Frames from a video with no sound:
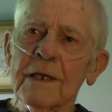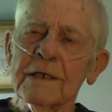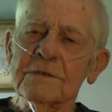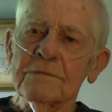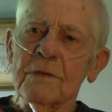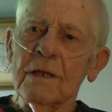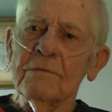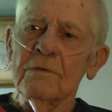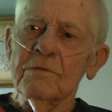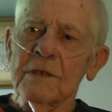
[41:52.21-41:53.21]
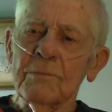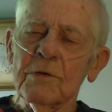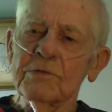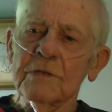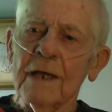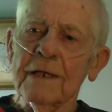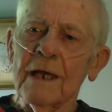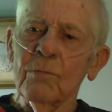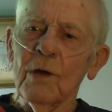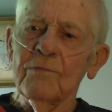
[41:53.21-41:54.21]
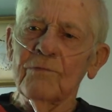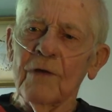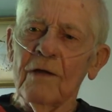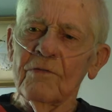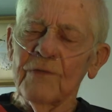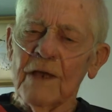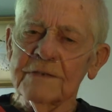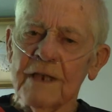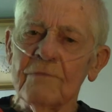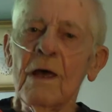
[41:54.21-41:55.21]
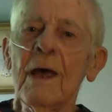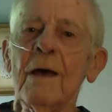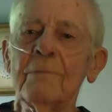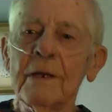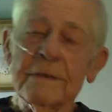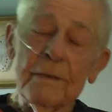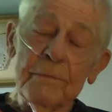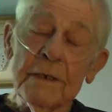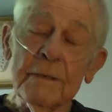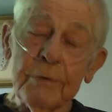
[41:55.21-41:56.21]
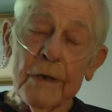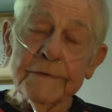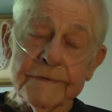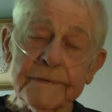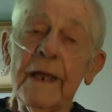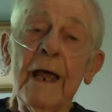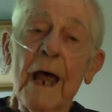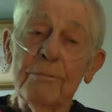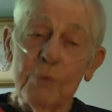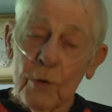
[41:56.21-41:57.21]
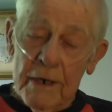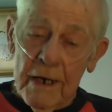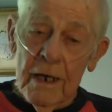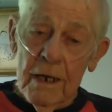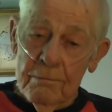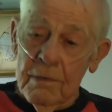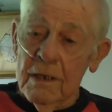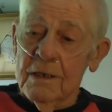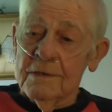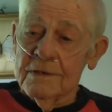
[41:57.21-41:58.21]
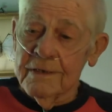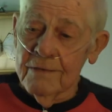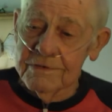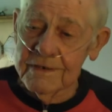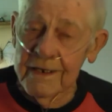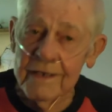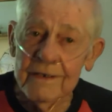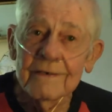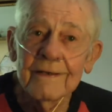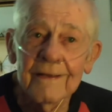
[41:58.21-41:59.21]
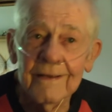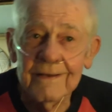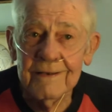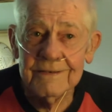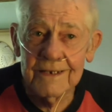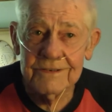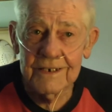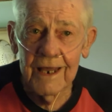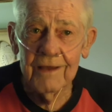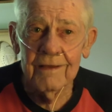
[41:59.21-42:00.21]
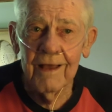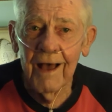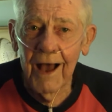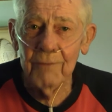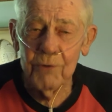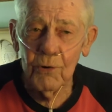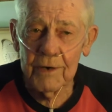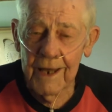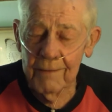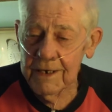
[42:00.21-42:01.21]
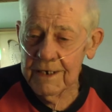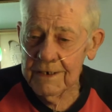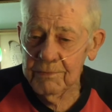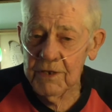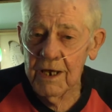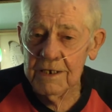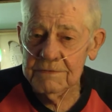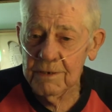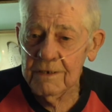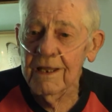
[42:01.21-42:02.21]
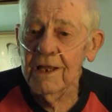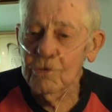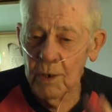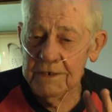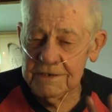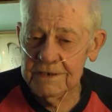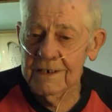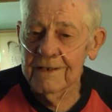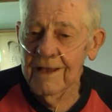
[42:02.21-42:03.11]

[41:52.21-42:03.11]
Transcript: I guess somebody was I got away far fast enough, but in the, in the process, I broke an arm. So that was another session. I I broke an arm and ended up in the hospital twice.